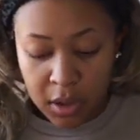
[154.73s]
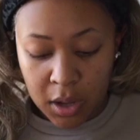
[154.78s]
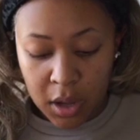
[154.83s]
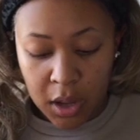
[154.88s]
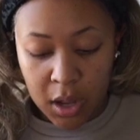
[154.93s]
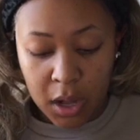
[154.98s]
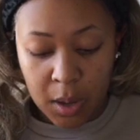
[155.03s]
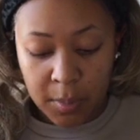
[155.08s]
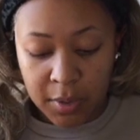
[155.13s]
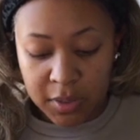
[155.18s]

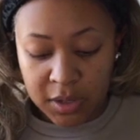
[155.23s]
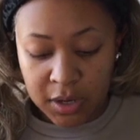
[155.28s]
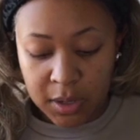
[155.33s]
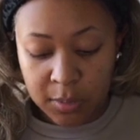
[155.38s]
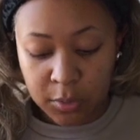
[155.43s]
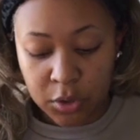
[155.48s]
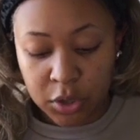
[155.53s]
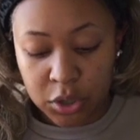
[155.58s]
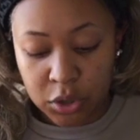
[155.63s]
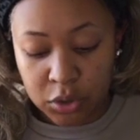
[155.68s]
And then I'm
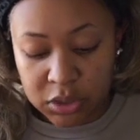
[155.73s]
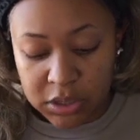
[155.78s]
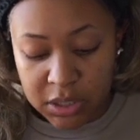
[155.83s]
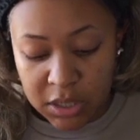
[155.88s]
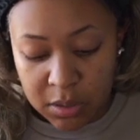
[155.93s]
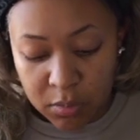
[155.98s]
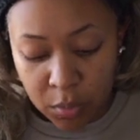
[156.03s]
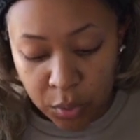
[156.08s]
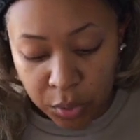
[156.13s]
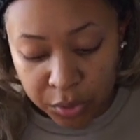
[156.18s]
going to use
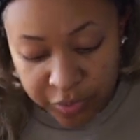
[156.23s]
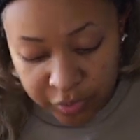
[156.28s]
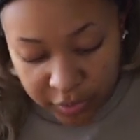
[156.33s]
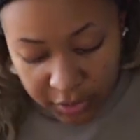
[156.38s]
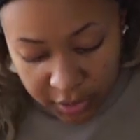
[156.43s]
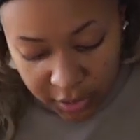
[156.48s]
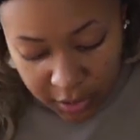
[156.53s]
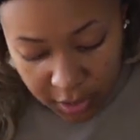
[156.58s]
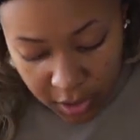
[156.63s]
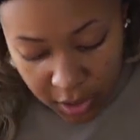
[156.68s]
the
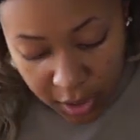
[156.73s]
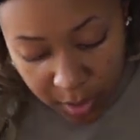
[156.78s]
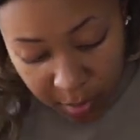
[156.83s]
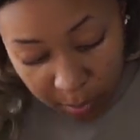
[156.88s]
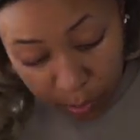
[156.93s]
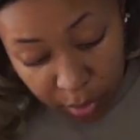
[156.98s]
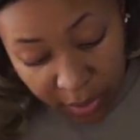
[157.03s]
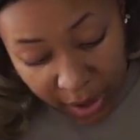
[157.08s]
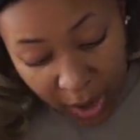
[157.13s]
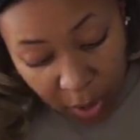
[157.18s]
Morphe
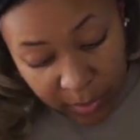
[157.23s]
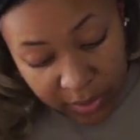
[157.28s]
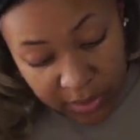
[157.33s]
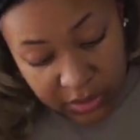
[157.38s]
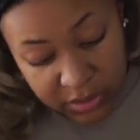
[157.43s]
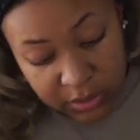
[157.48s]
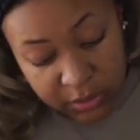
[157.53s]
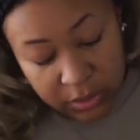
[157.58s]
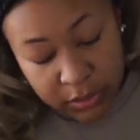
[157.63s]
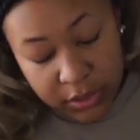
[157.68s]
brow
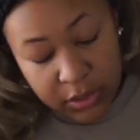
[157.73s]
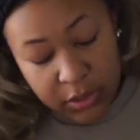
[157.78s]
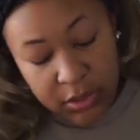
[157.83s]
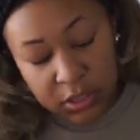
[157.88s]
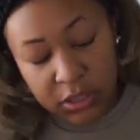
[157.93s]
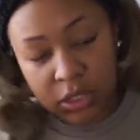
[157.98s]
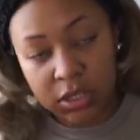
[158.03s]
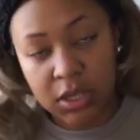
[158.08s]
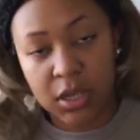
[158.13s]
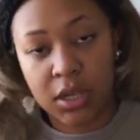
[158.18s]
pencil in
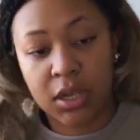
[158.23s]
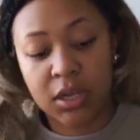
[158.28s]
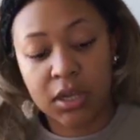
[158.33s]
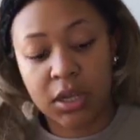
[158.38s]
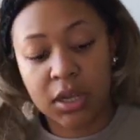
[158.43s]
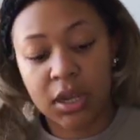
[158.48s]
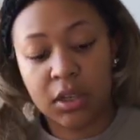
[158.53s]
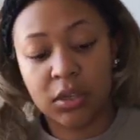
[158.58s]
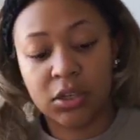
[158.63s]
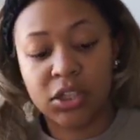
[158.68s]
the
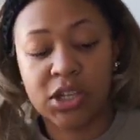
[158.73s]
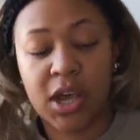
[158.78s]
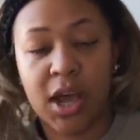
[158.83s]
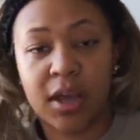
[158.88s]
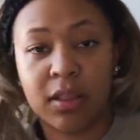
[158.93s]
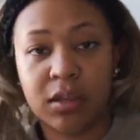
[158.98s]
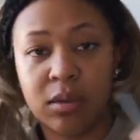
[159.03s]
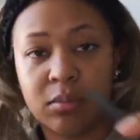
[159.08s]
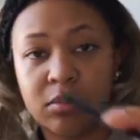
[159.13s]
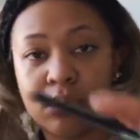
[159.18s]
color
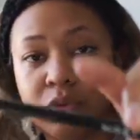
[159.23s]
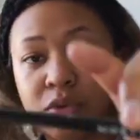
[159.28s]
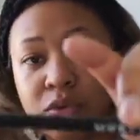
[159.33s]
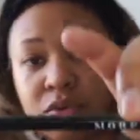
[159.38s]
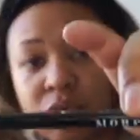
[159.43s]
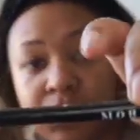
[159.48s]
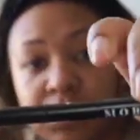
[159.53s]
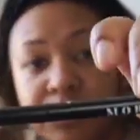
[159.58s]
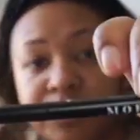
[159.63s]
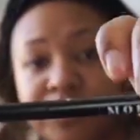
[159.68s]
Chocolate
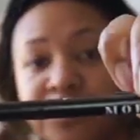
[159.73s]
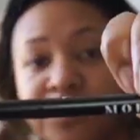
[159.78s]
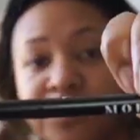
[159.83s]
Mousse.